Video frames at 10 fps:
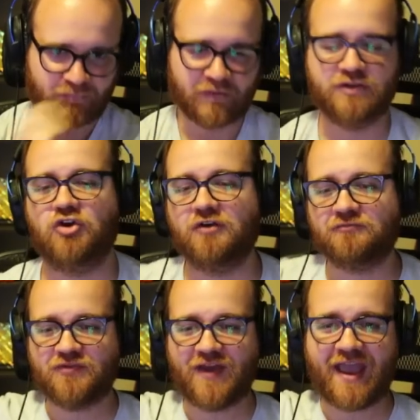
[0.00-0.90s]
So if
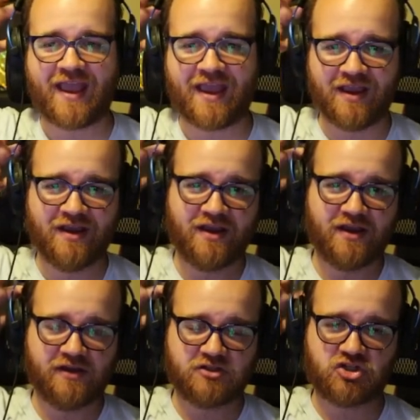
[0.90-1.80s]
they
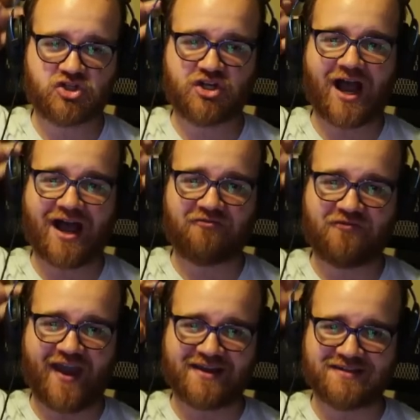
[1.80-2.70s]

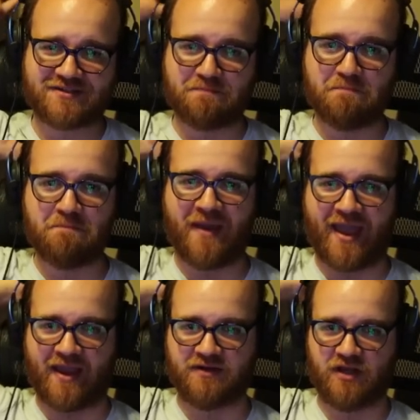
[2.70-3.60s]
Chavez
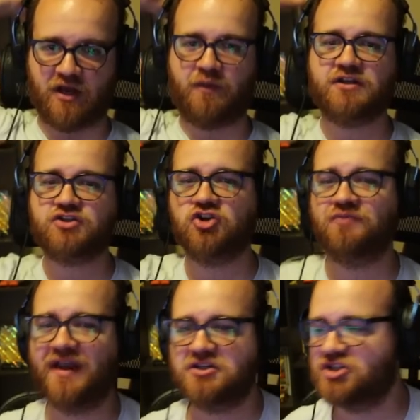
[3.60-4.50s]
mid, and we assume
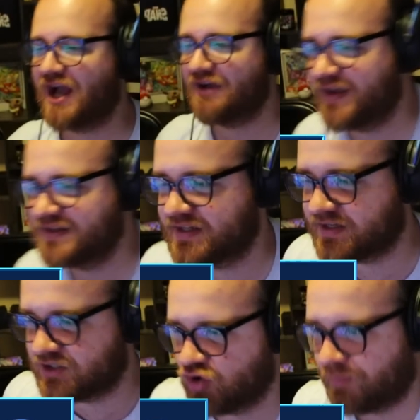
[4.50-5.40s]
they Chavez
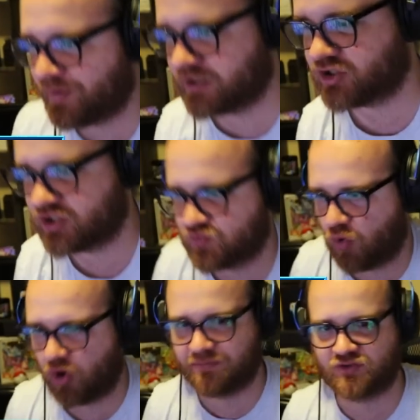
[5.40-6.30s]
into a bunch of
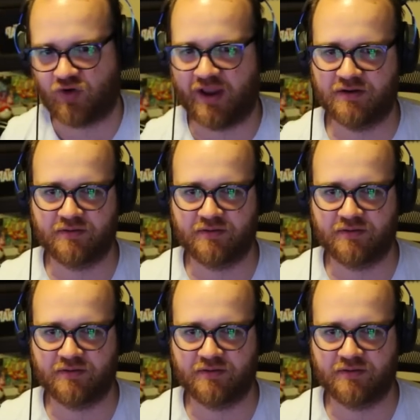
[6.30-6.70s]
swarms, right?